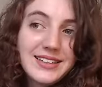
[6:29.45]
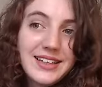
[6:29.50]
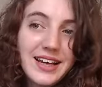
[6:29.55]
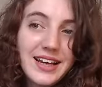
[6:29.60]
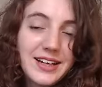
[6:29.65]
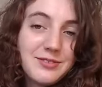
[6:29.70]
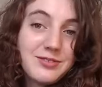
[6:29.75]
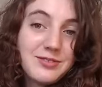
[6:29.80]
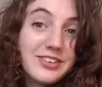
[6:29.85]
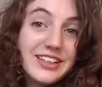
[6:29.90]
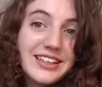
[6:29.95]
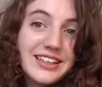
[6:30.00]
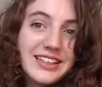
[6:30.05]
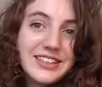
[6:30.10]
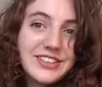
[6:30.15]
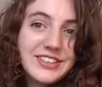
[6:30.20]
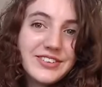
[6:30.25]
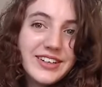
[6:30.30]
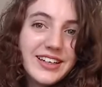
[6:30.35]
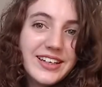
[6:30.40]
I'm really
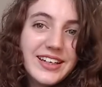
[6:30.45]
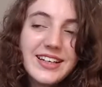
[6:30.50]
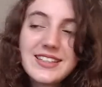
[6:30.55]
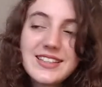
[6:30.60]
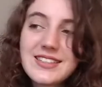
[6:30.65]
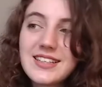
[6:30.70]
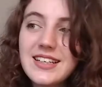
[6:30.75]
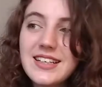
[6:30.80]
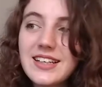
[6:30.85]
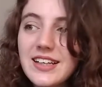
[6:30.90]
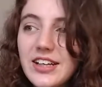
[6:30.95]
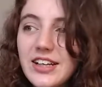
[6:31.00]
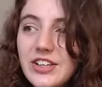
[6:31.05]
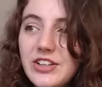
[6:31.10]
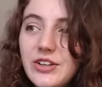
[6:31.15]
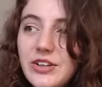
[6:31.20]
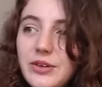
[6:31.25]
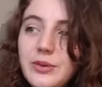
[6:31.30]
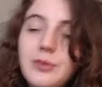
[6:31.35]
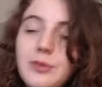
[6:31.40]
into it. It's like a
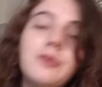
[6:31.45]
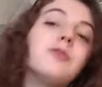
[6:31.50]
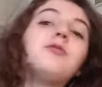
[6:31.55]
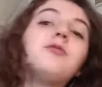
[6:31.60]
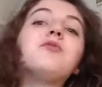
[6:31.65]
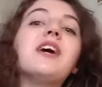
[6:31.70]
new